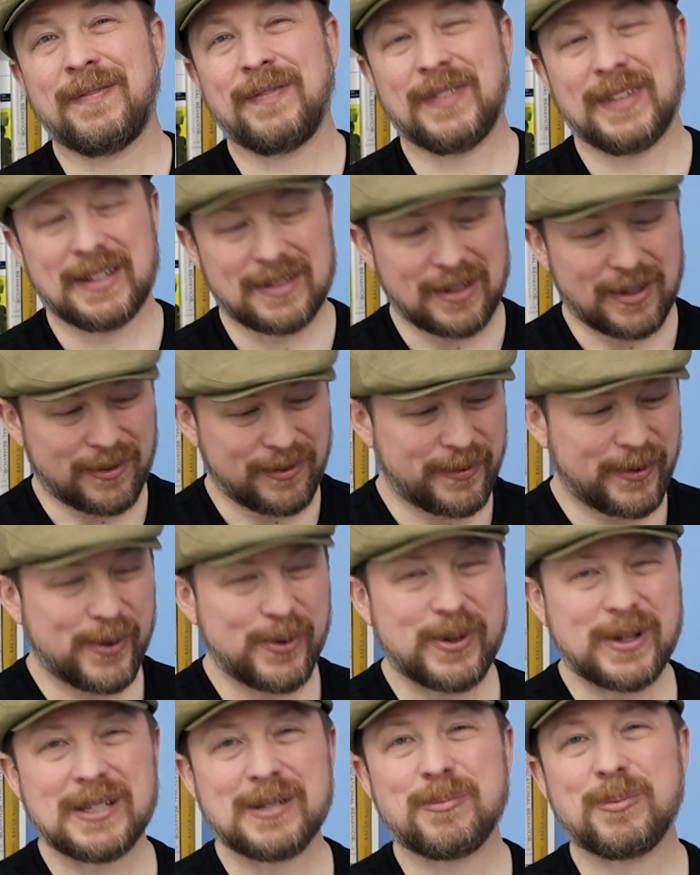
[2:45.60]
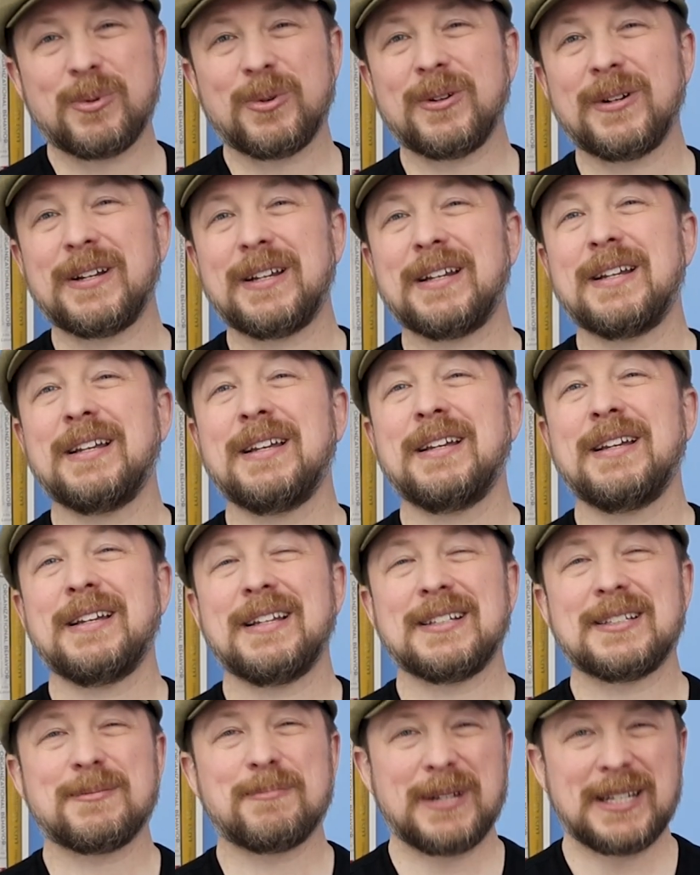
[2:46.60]
is our focus point,
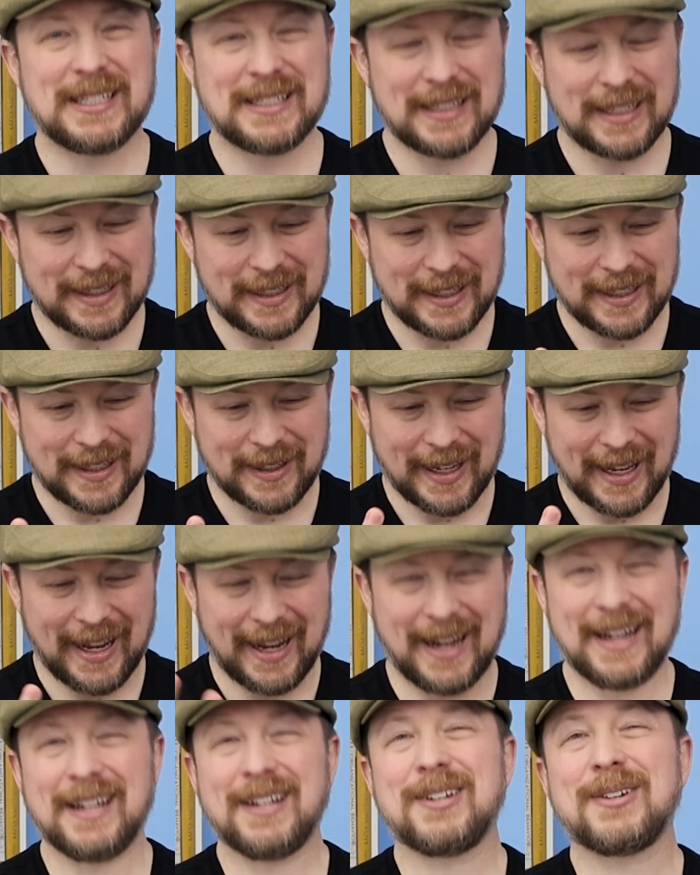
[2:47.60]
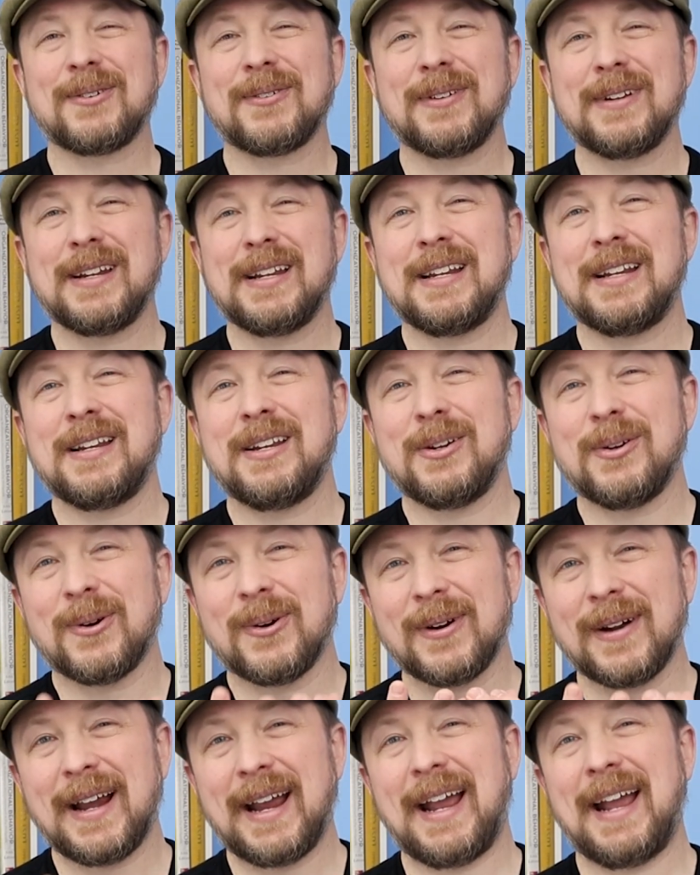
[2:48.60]
it's basically anchoring
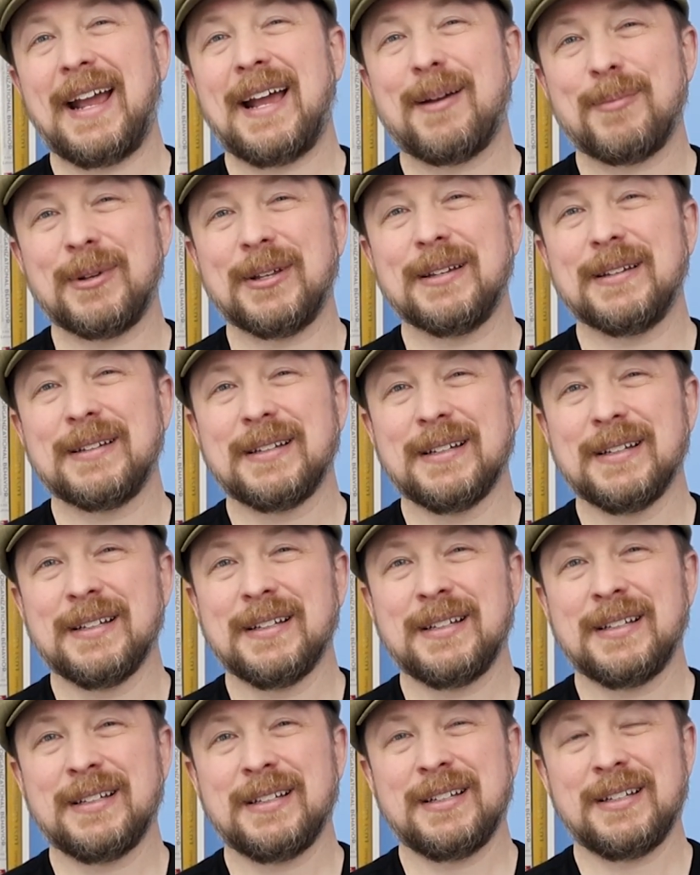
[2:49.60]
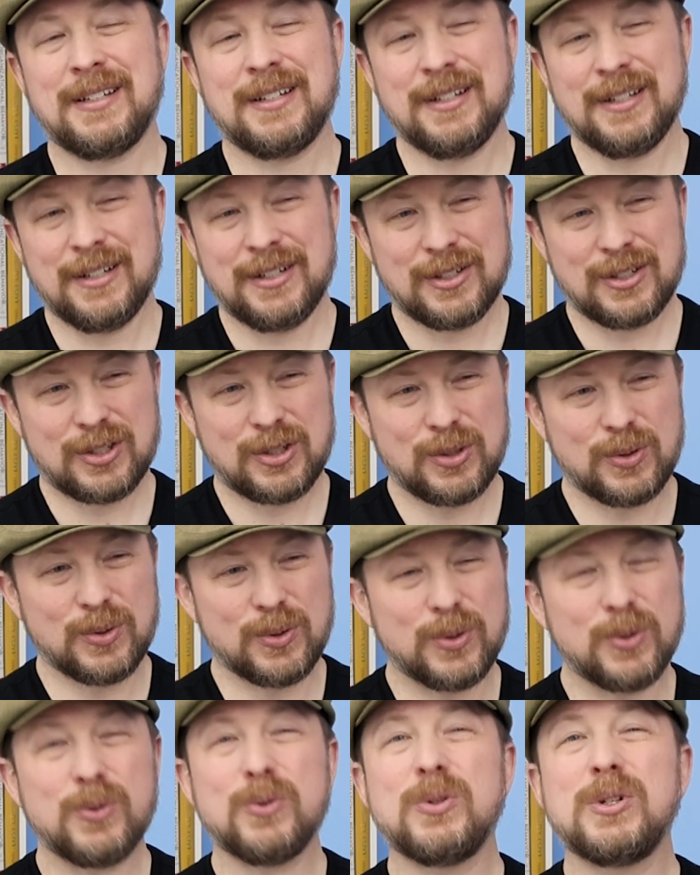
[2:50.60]
your habit to
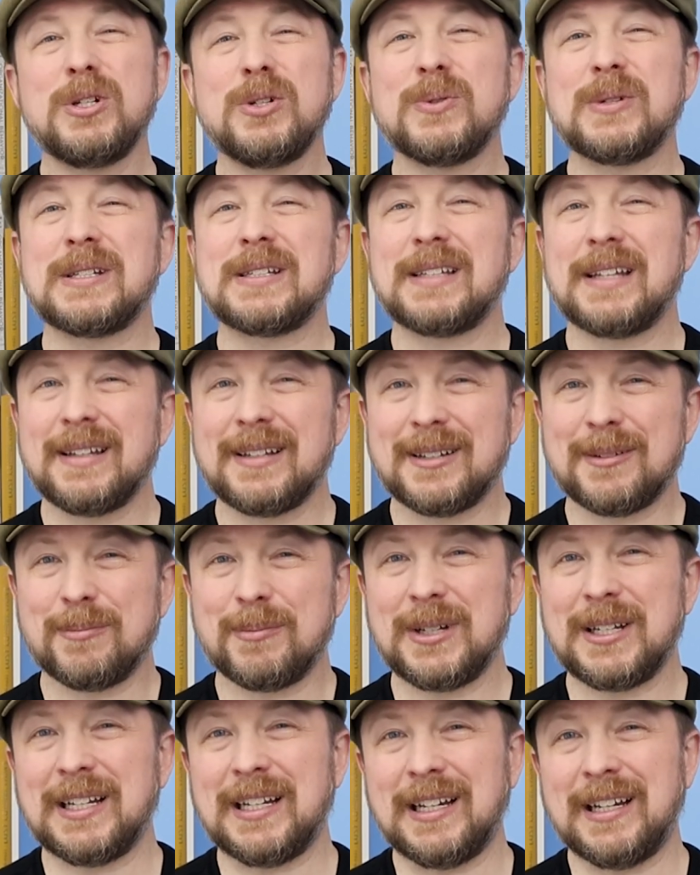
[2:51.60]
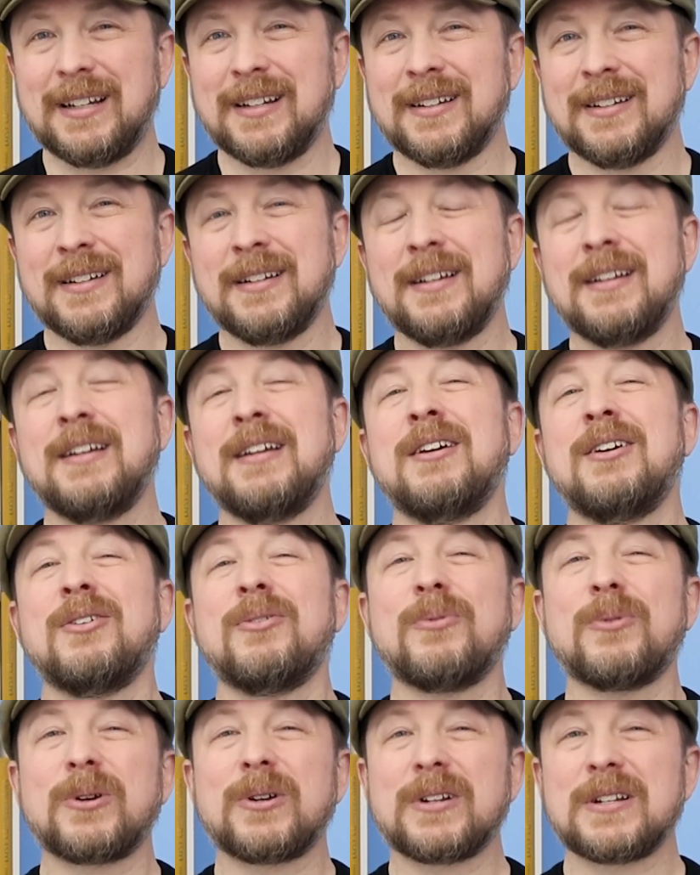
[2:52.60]
who you intend to be.
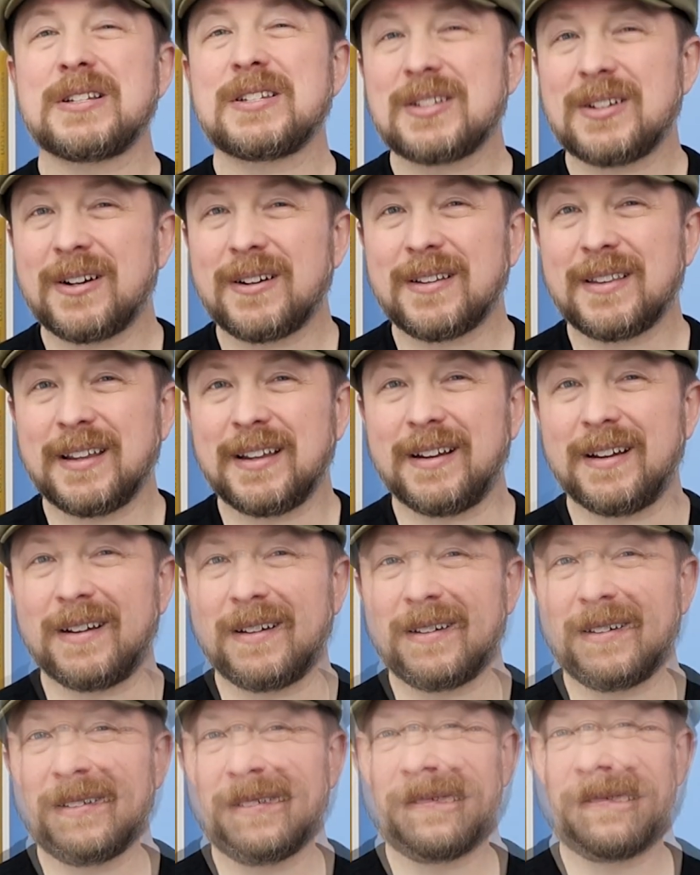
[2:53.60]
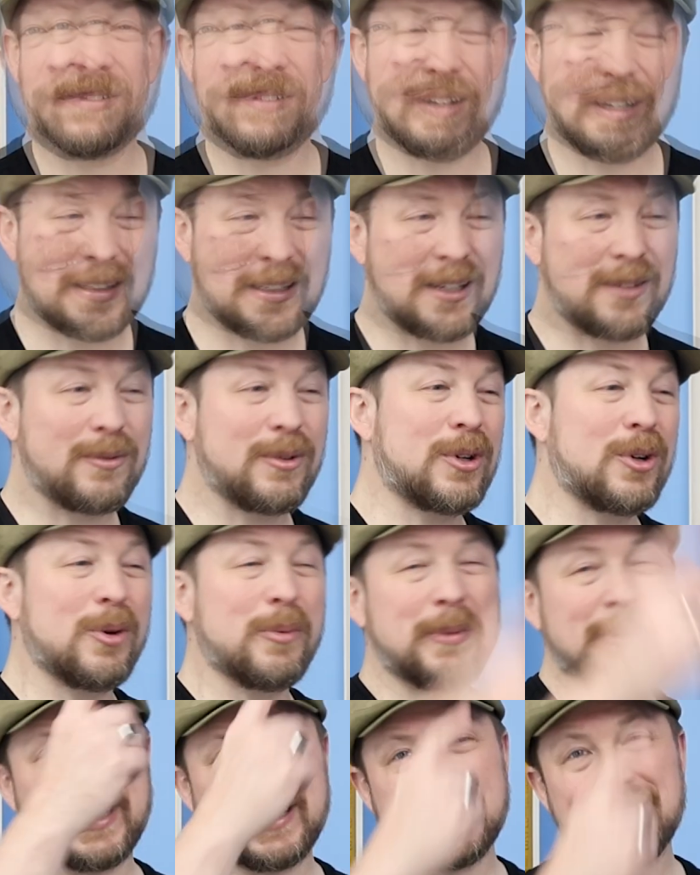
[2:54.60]
We're going to start there. And then we'll go
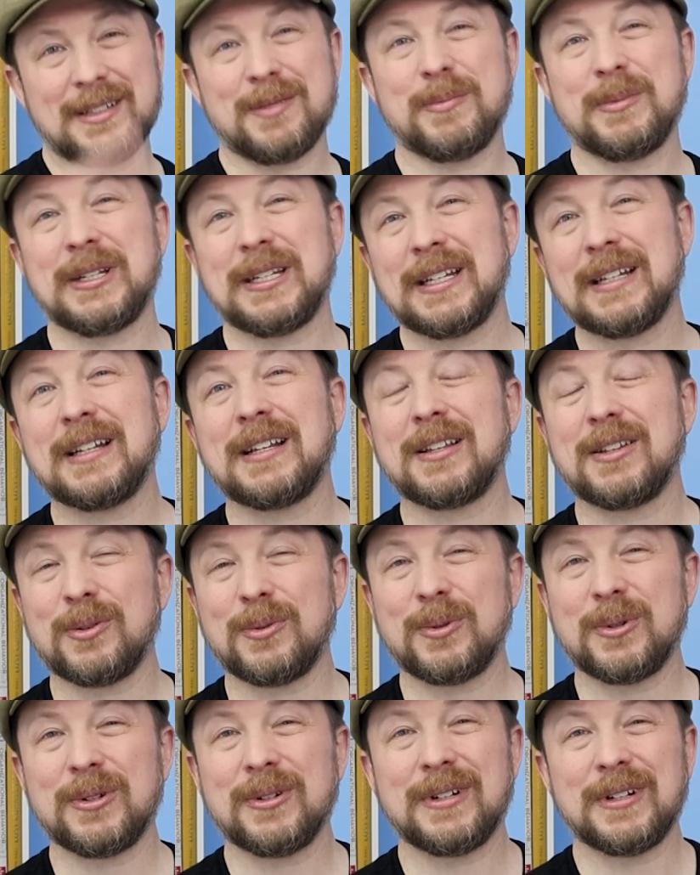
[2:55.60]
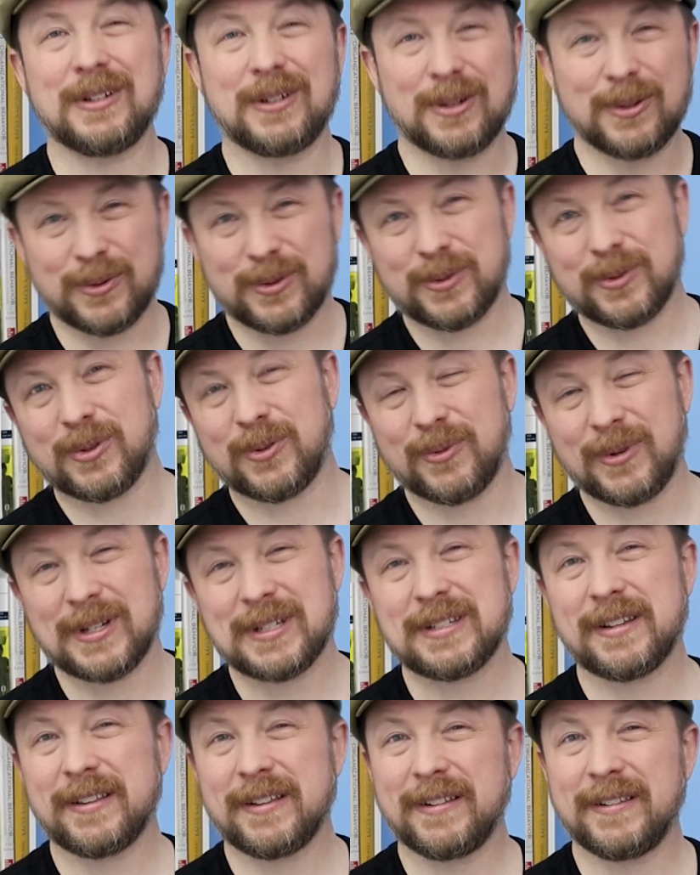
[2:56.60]
back to the beginning of the word and go through the
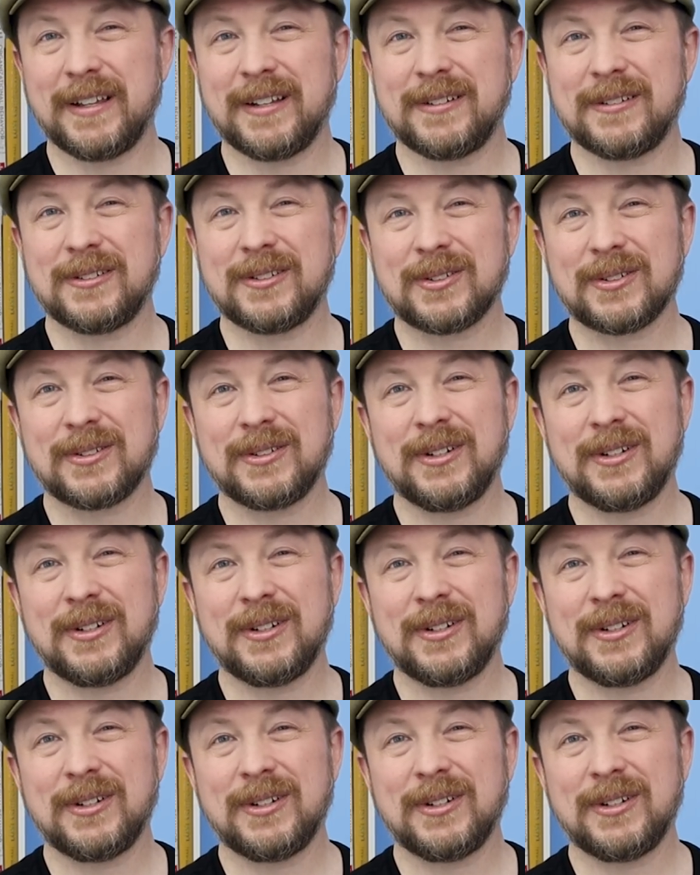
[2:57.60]
rest of the letters.